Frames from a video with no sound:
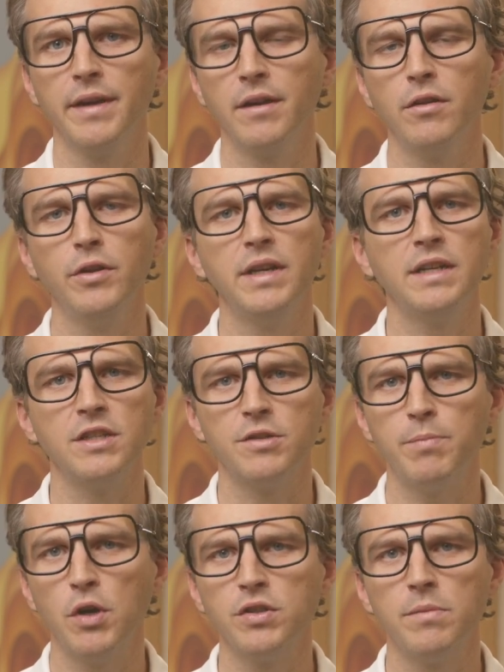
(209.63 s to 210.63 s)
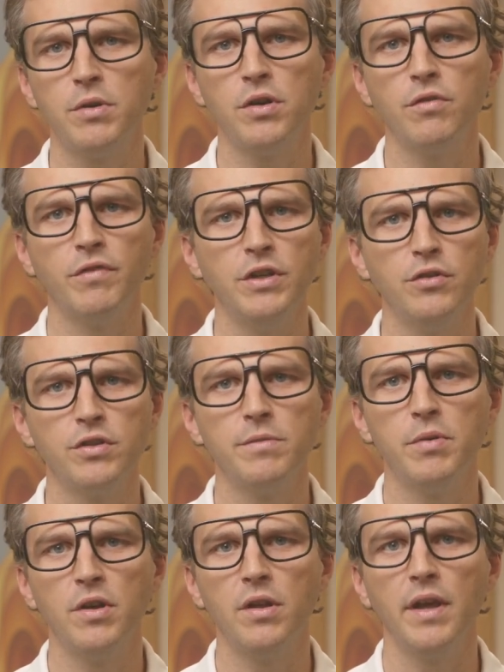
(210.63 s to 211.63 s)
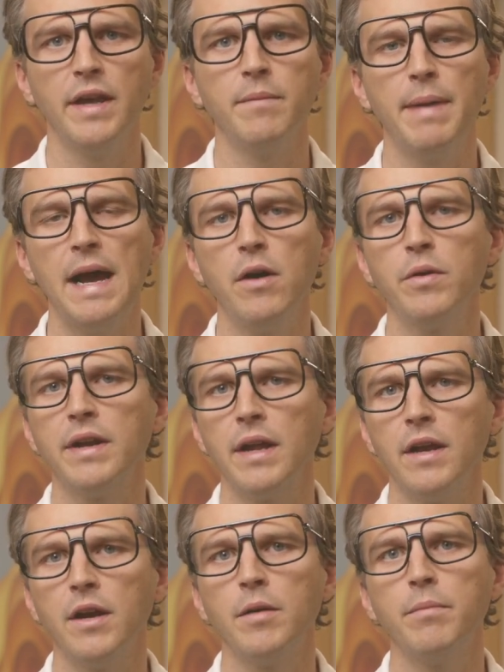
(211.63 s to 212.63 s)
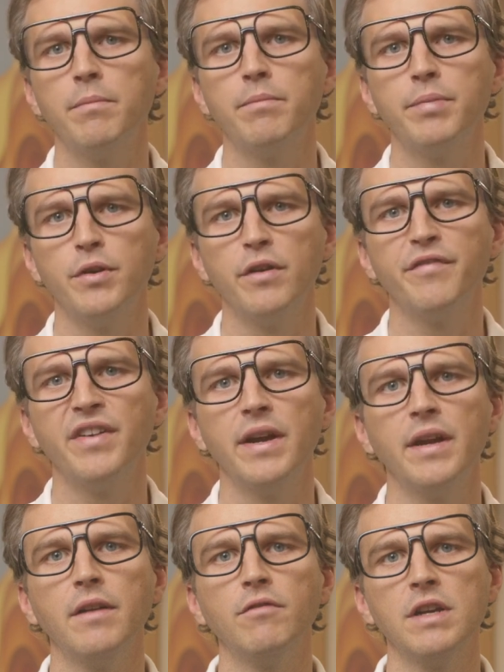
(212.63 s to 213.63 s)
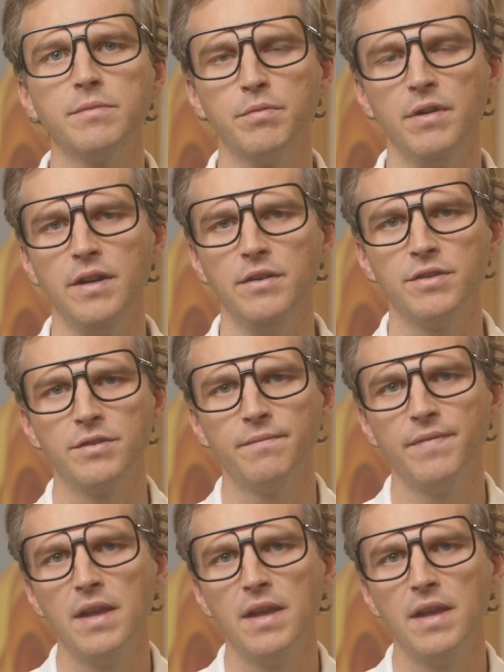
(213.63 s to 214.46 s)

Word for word: including disposable, reusable, and powered air purifying respirators.